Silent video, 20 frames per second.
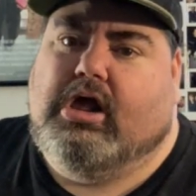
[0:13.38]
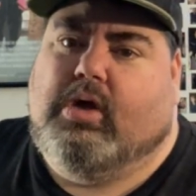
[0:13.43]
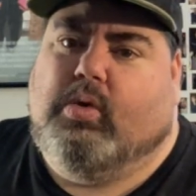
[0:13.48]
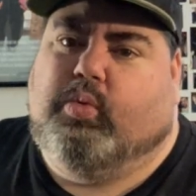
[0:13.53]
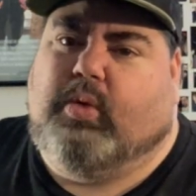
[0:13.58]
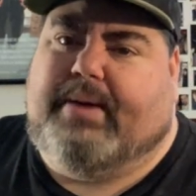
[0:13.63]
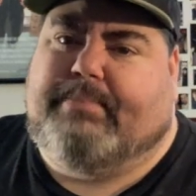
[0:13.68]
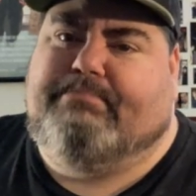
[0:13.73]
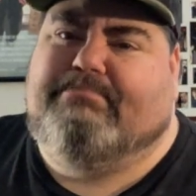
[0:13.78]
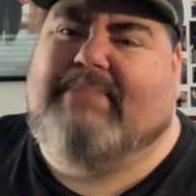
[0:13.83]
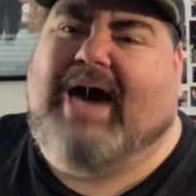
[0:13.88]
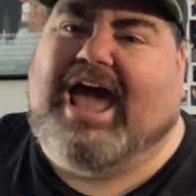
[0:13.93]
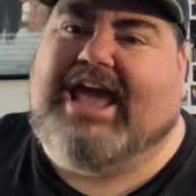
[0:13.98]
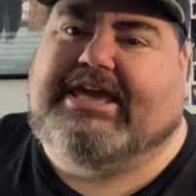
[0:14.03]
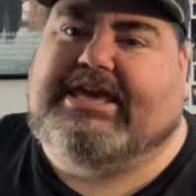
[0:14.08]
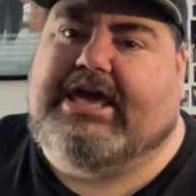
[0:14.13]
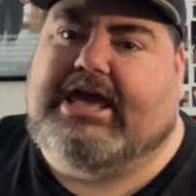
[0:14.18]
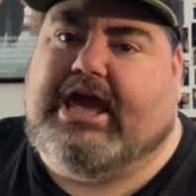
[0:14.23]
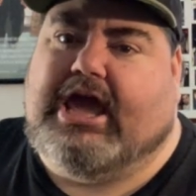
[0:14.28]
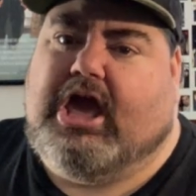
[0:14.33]
what
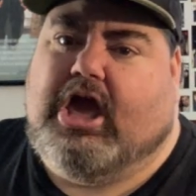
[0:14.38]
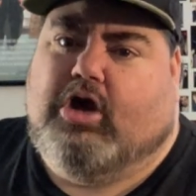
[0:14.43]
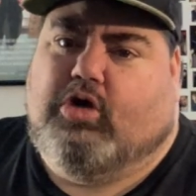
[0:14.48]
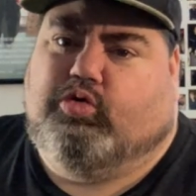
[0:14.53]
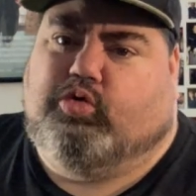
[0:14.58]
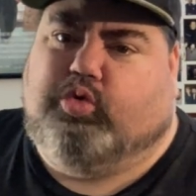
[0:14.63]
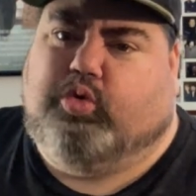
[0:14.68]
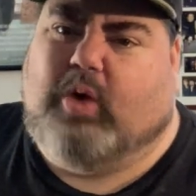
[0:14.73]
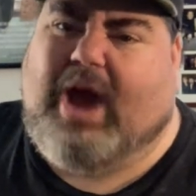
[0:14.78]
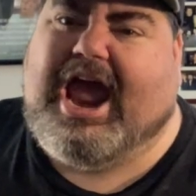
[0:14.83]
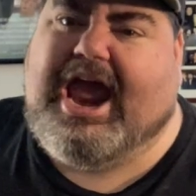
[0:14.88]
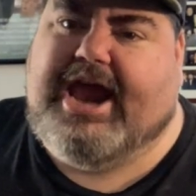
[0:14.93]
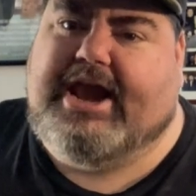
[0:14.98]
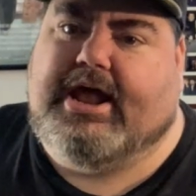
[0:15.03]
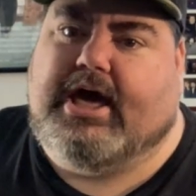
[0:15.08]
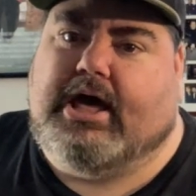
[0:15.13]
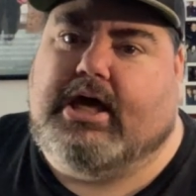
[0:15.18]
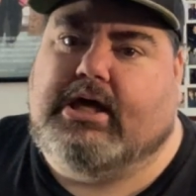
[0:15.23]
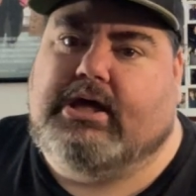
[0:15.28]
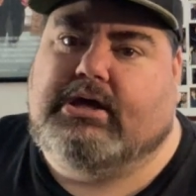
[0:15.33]
Mikey
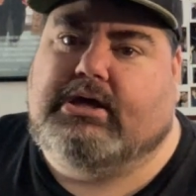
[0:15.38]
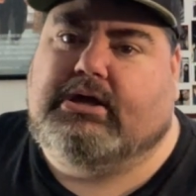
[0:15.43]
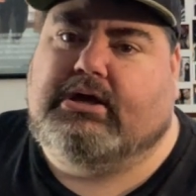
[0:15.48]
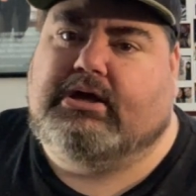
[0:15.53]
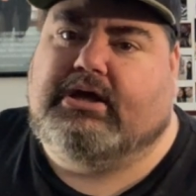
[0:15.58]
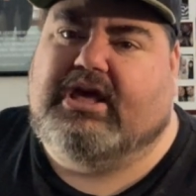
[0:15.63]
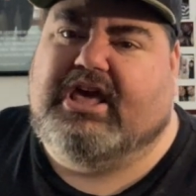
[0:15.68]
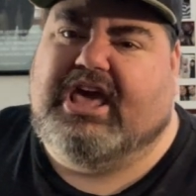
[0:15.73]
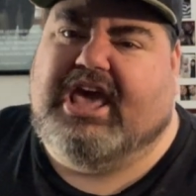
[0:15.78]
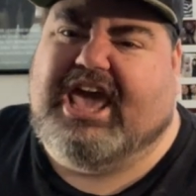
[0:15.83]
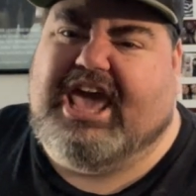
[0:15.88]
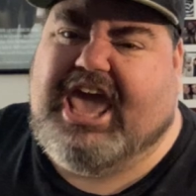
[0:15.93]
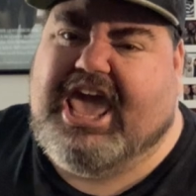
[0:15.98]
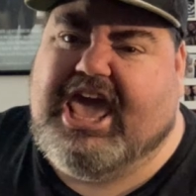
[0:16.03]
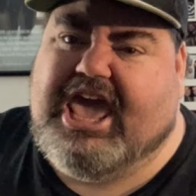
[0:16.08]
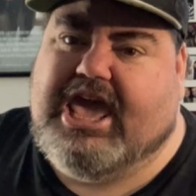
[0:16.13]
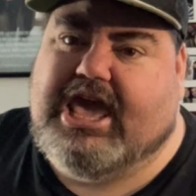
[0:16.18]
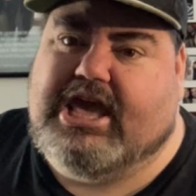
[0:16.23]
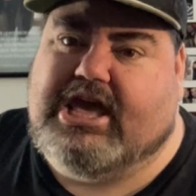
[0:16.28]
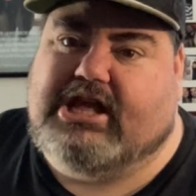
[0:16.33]
Raider
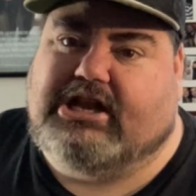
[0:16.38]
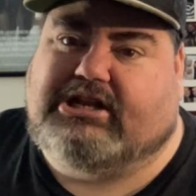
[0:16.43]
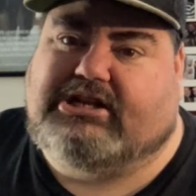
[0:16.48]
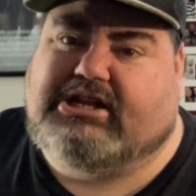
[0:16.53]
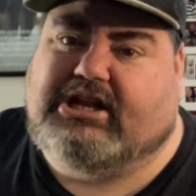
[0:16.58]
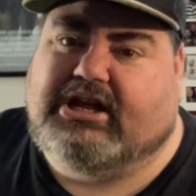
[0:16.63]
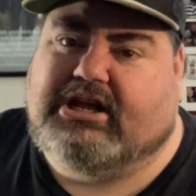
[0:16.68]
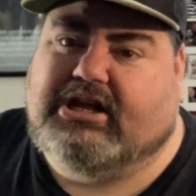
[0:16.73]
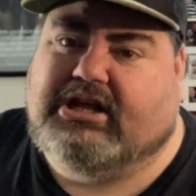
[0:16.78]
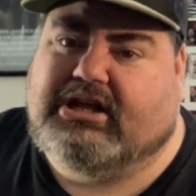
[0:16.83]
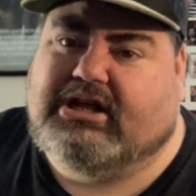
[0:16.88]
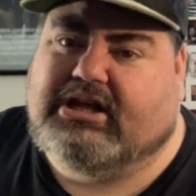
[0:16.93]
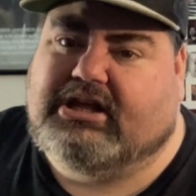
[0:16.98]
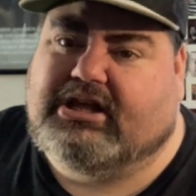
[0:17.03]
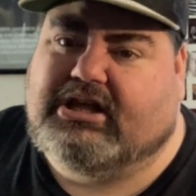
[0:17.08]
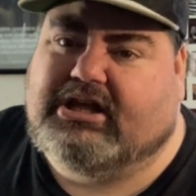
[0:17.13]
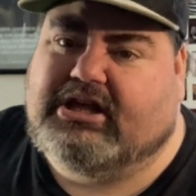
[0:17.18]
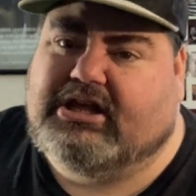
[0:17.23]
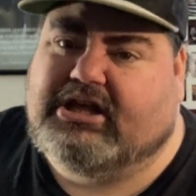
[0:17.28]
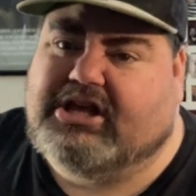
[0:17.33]
is,
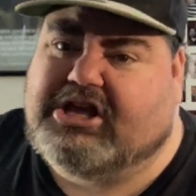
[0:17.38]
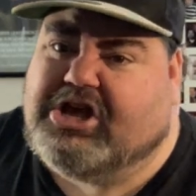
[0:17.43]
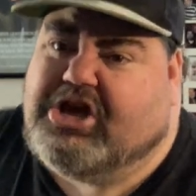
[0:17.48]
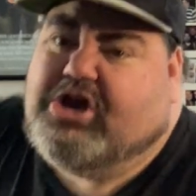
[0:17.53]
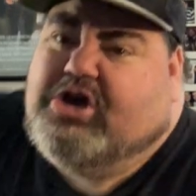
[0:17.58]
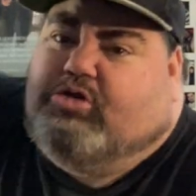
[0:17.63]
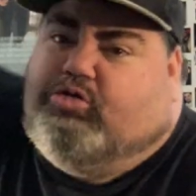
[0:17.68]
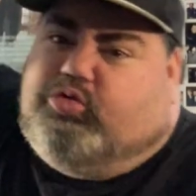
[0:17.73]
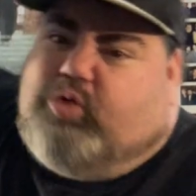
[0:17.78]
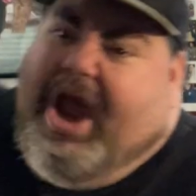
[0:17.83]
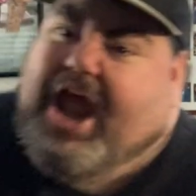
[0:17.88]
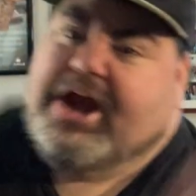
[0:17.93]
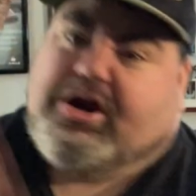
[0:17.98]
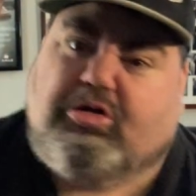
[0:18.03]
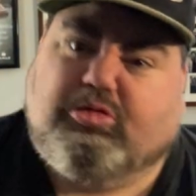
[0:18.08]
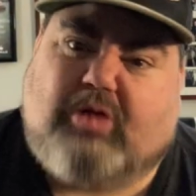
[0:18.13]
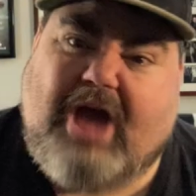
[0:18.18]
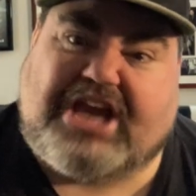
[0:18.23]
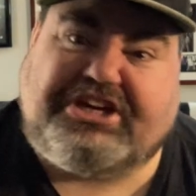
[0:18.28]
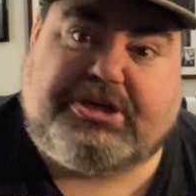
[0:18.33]

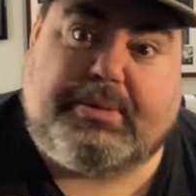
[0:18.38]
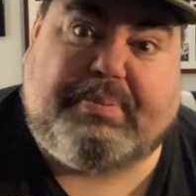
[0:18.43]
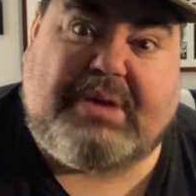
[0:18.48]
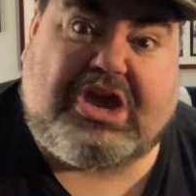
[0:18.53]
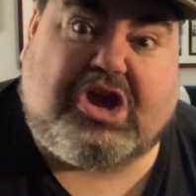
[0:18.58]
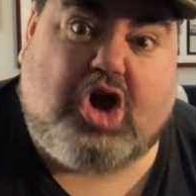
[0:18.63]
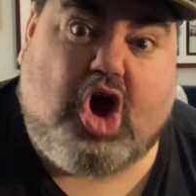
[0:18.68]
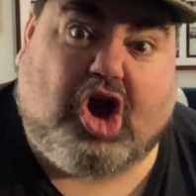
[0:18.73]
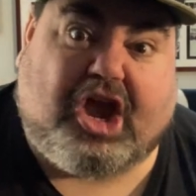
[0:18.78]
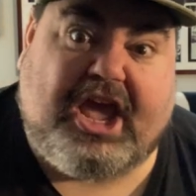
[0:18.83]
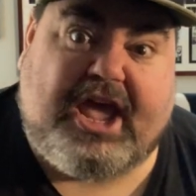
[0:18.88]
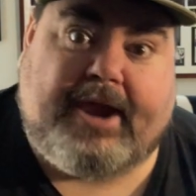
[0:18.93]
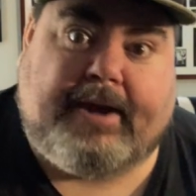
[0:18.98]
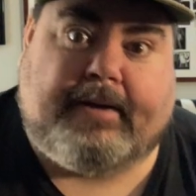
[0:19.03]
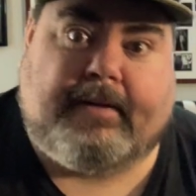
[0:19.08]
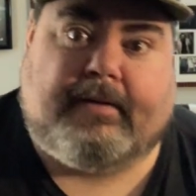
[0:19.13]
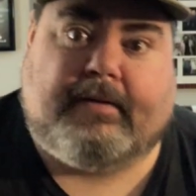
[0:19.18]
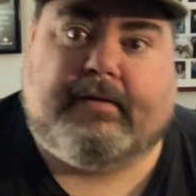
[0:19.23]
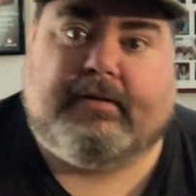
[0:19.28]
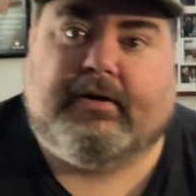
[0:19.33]
Raider Recipe
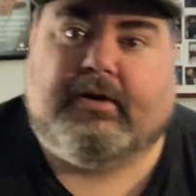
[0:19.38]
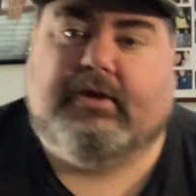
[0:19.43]
Cooking.